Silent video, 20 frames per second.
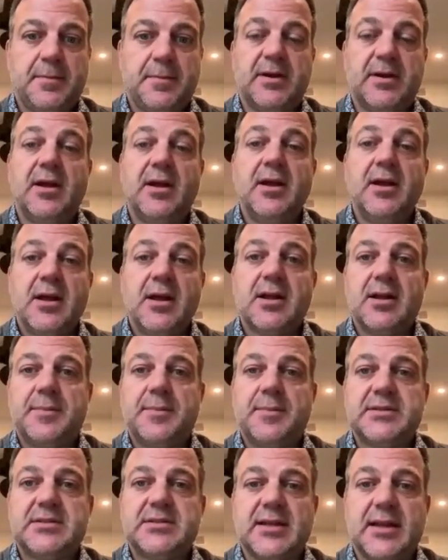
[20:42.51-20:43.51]
But
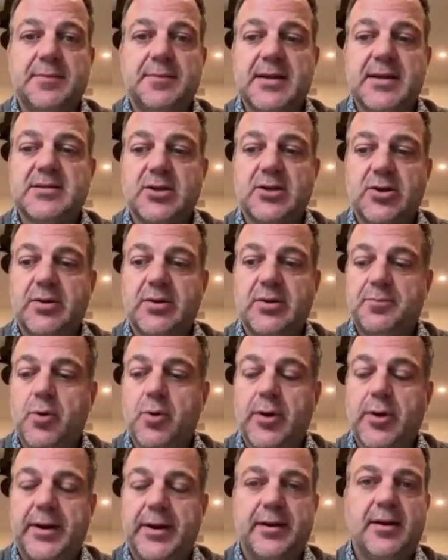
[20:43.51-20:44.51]
Klippenstein makes a good
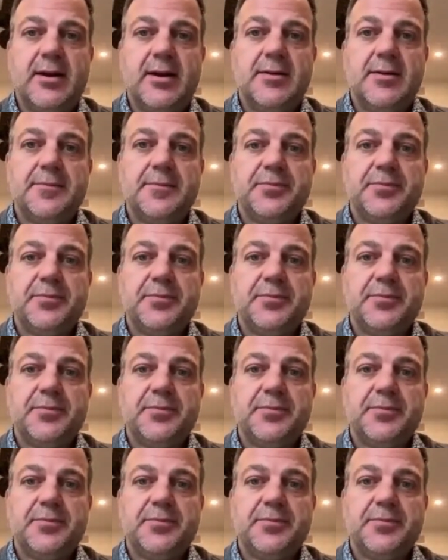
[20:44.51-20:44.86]
point.